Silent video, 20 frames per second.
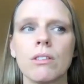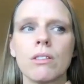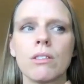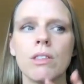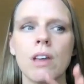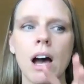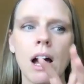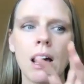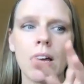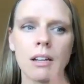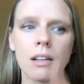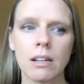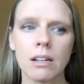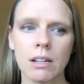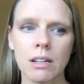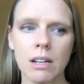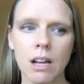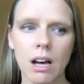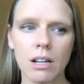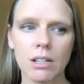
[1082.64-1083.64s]
that
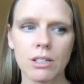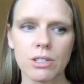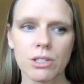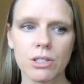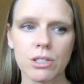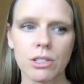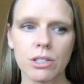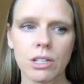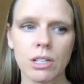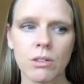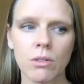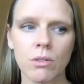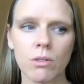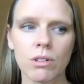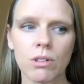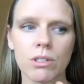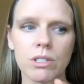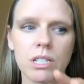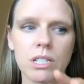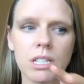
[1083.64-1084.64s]
nudge in
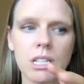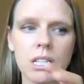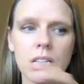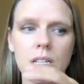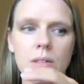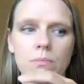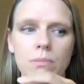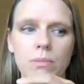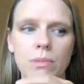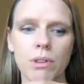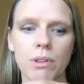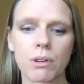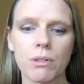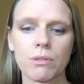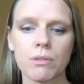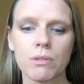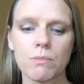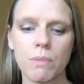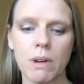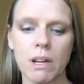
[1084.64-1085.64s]
order to keep
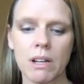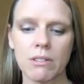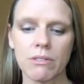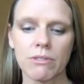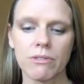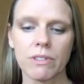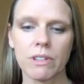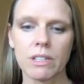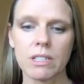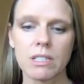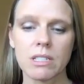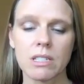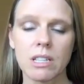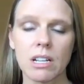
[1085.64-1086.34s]
those benefits,